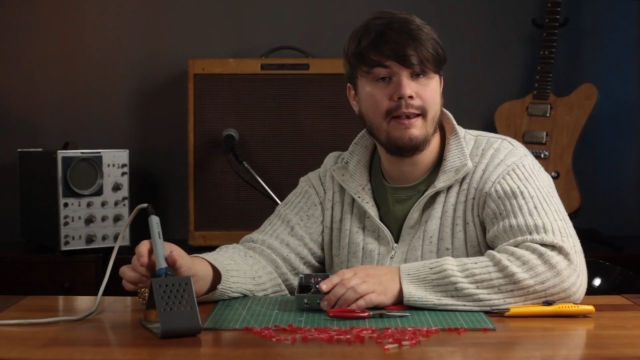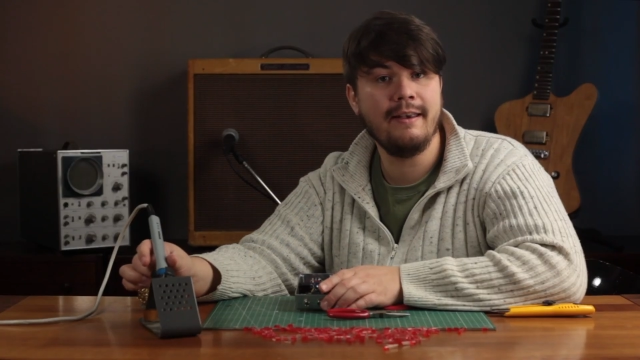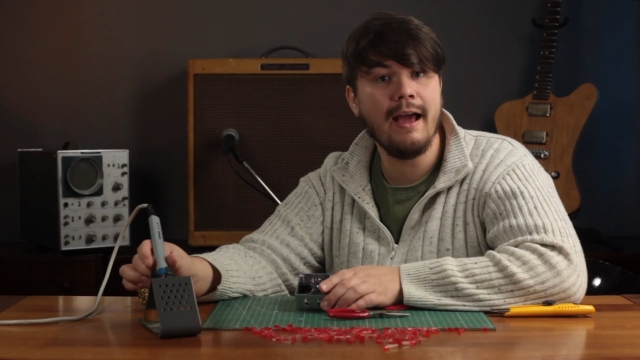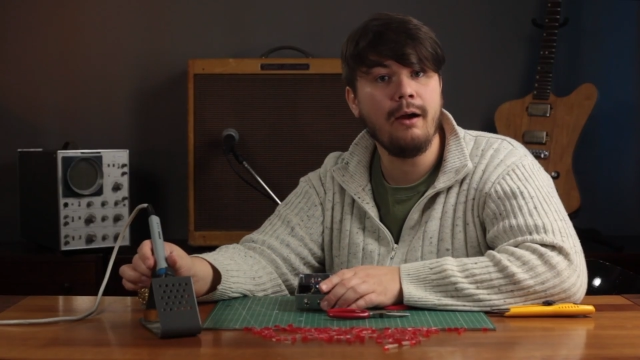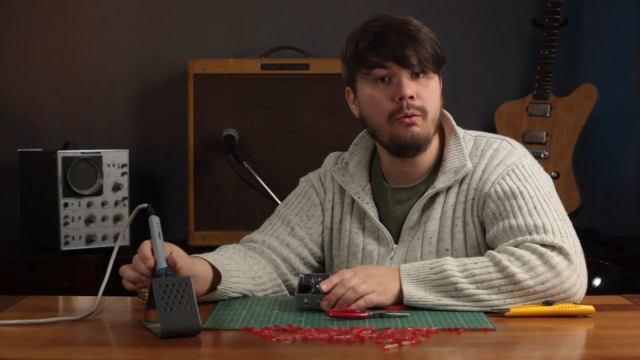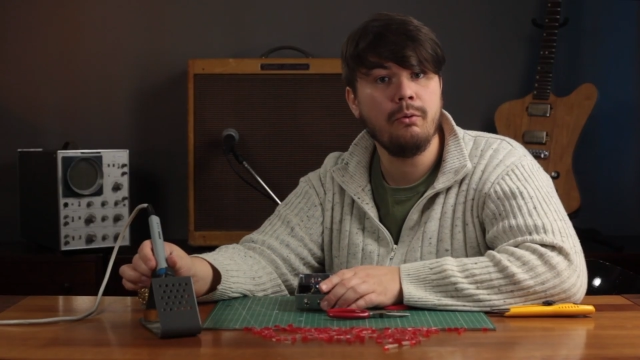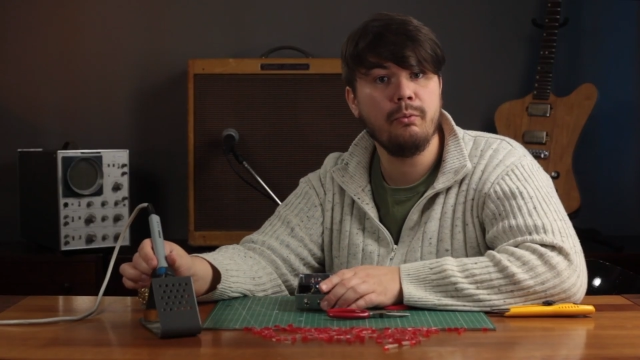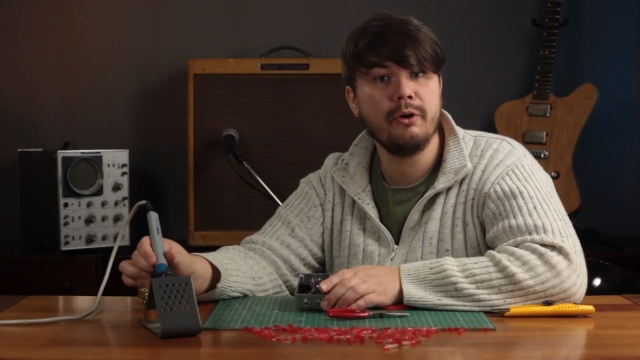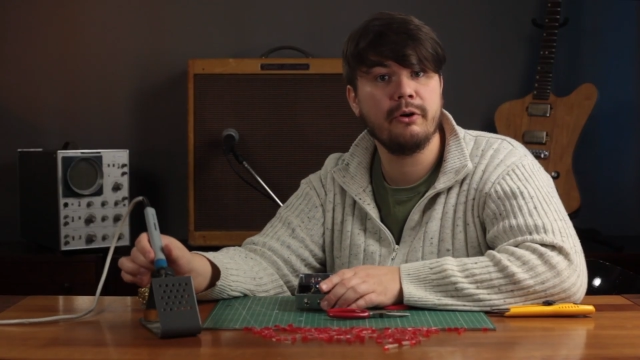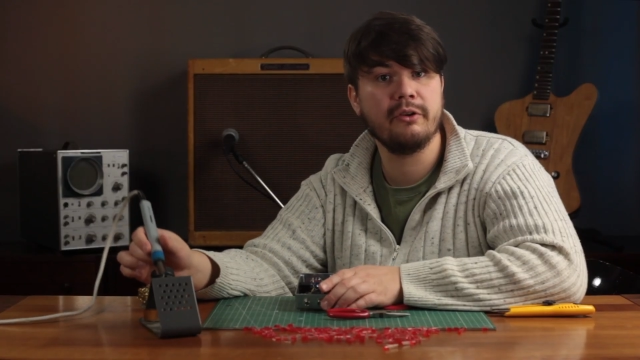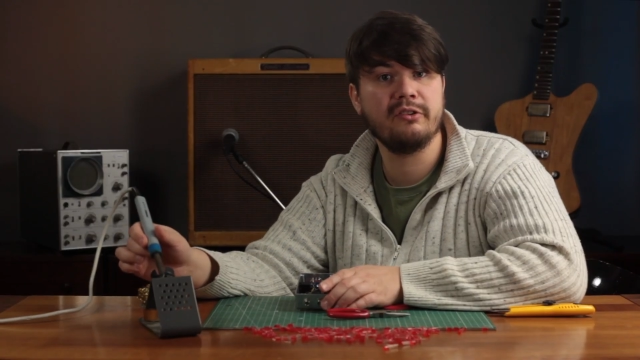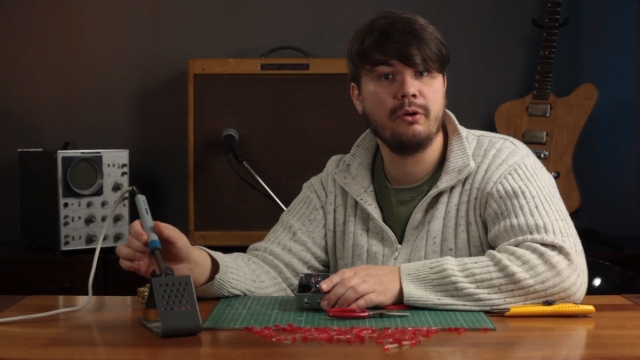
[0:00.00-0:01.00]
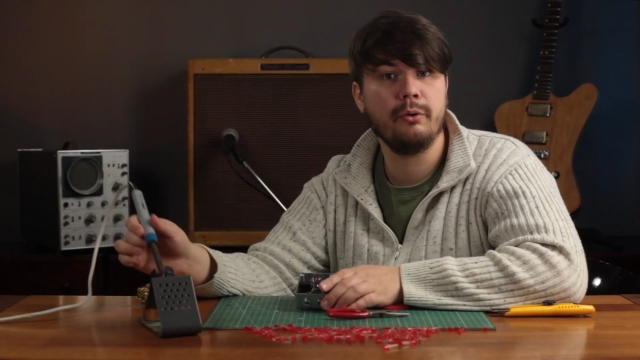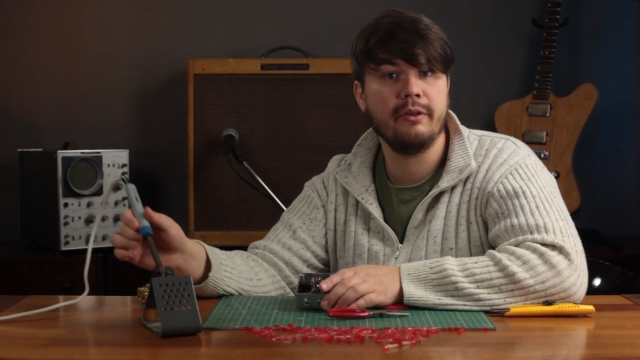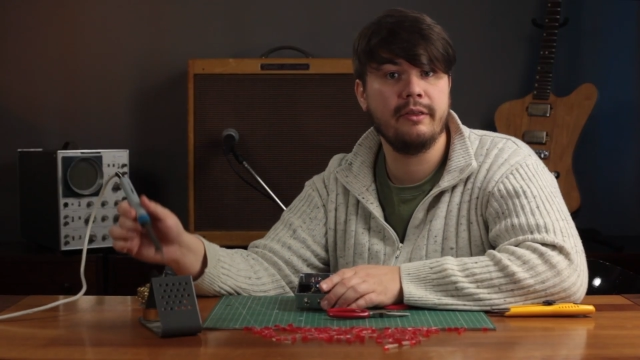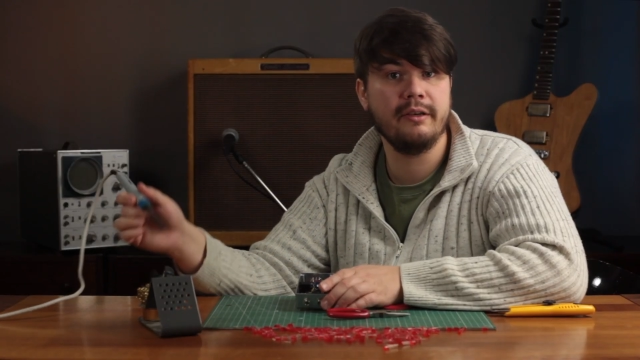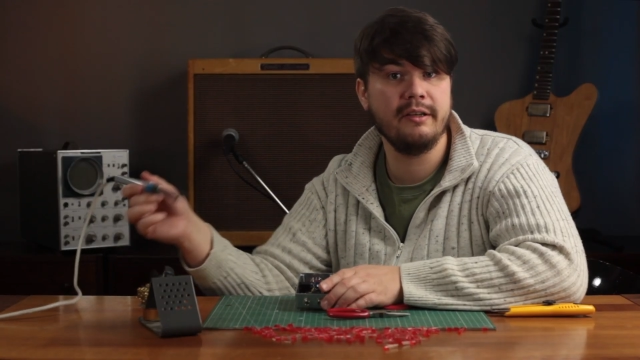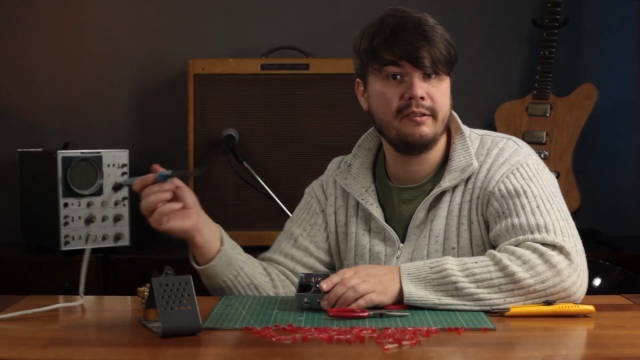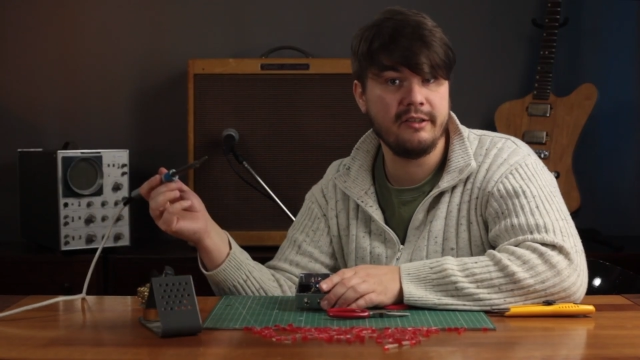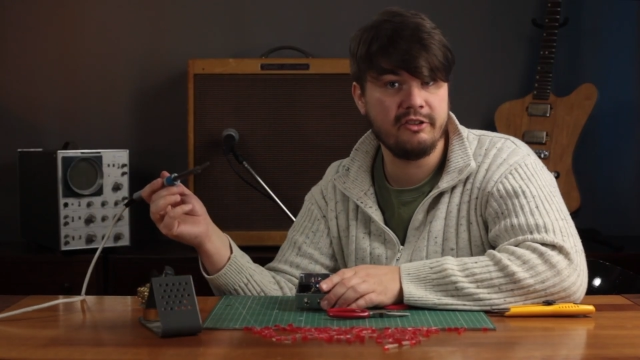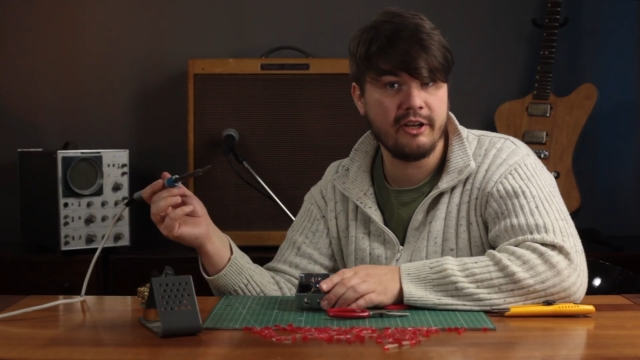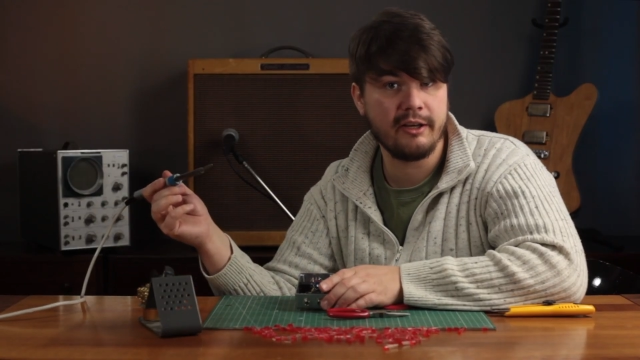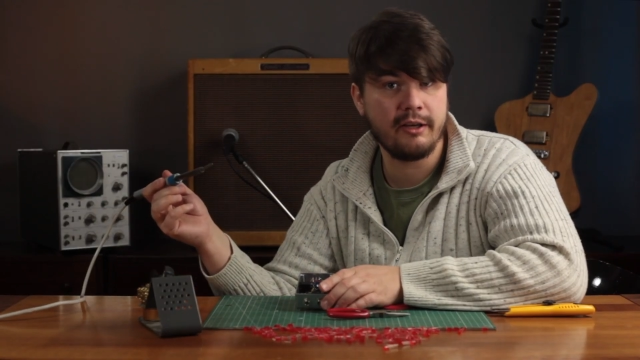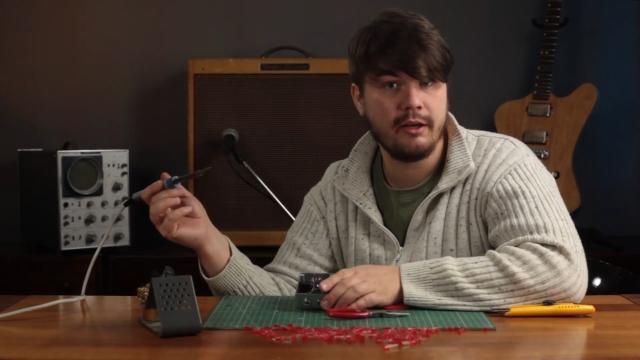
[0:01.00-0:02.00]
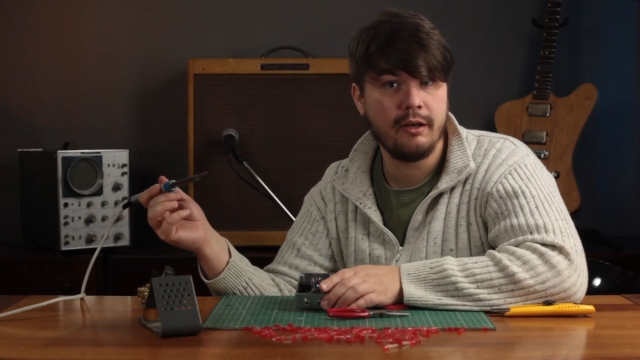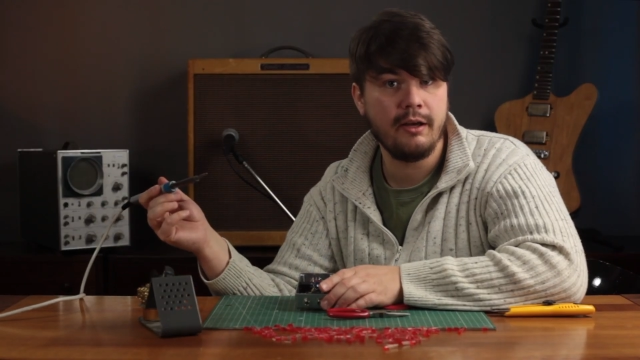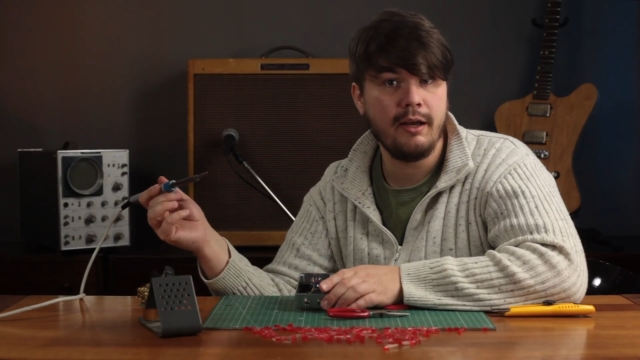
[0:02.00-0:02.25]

Now we're going to solder the DC jack,